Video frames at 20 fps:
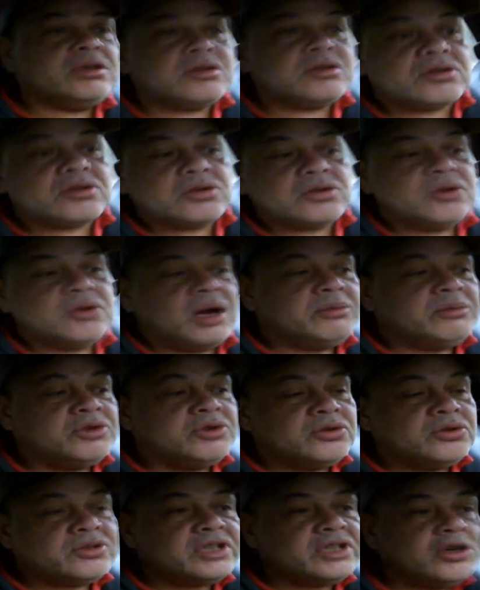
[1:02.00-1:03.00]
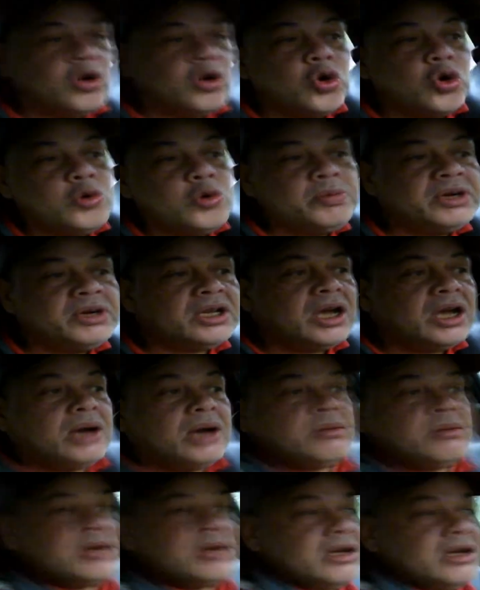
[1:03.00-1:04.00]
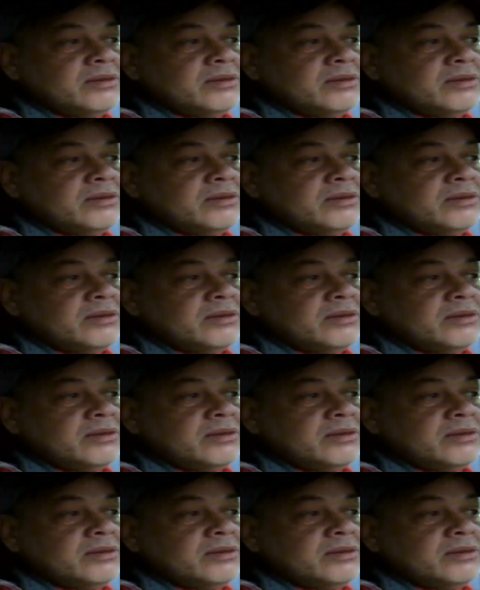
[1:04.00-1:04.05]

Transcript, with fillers: so I'm using open camera